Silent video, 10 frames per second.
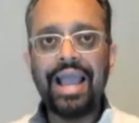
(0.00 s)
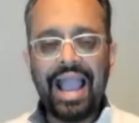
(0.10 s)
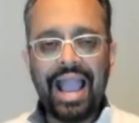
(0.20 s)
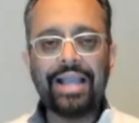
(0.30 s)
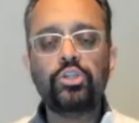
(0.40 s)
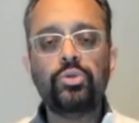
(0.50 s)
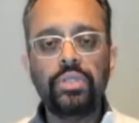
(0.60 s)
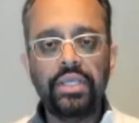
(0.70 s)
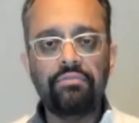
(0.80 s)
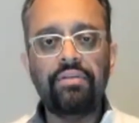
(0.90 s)

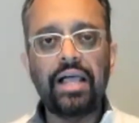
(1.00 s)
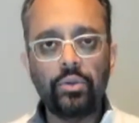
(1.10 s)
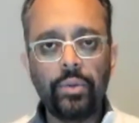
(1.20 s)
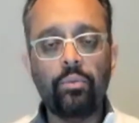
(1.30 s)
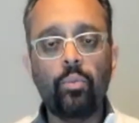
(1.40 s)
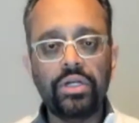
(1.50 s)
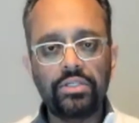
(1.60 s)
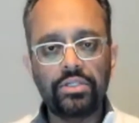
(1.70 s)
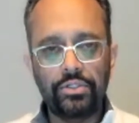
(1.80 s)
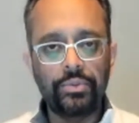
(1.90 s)
actually evaluate what to
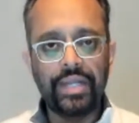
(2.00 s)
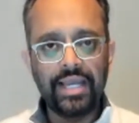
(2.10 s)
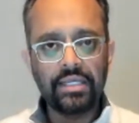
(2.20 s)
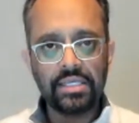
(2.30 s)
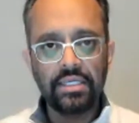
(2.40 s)
do next,